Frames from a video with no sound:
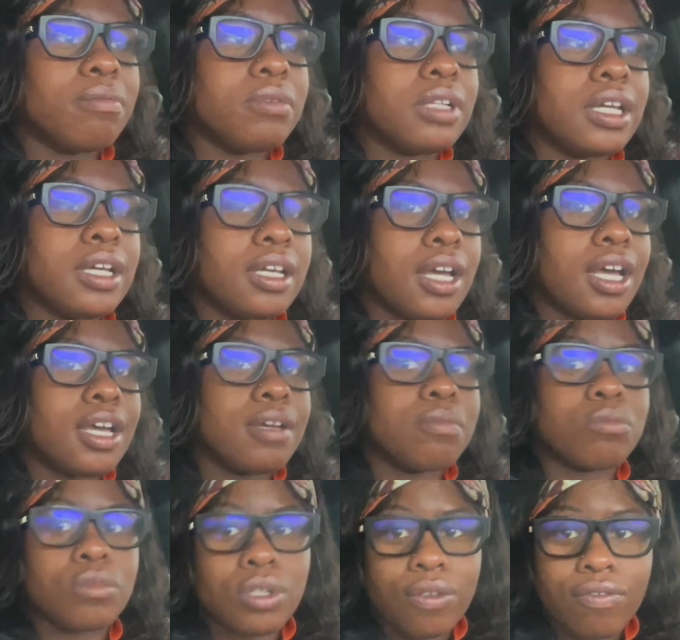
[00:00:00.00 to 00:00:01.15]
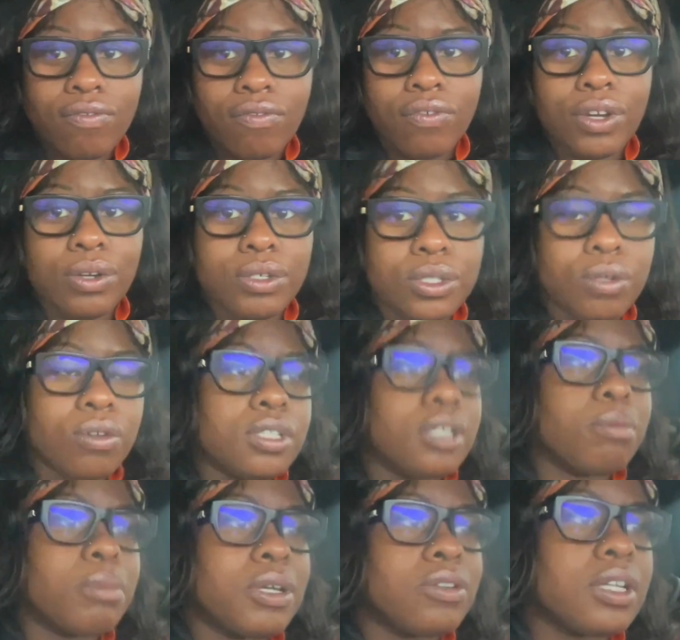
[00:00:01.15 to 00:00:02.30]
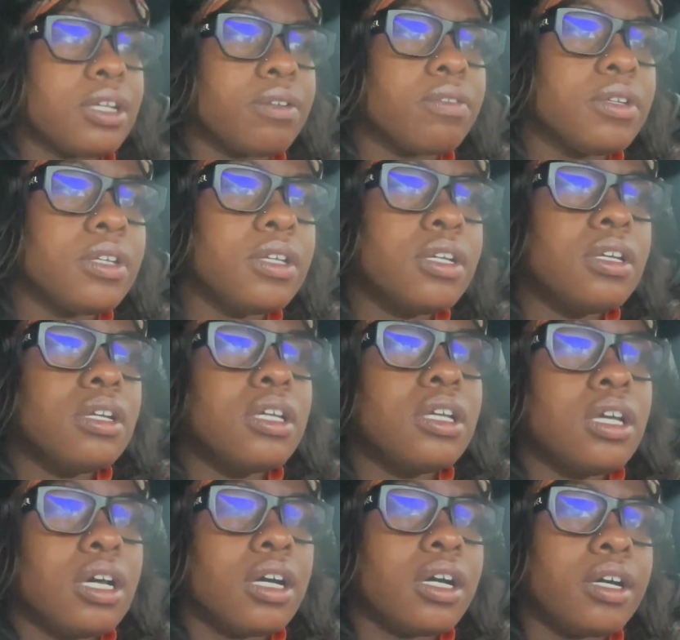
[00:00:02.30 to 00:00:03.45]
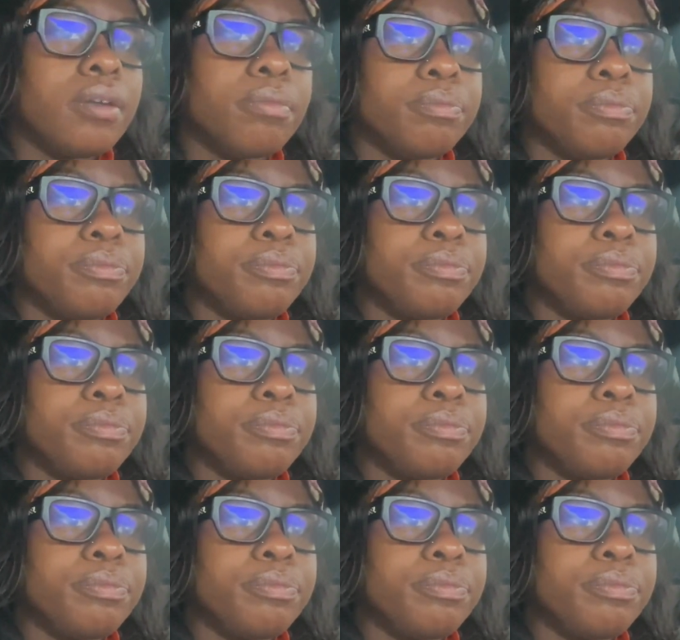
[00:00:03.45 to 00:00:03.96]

Like I am very salty about that. Um,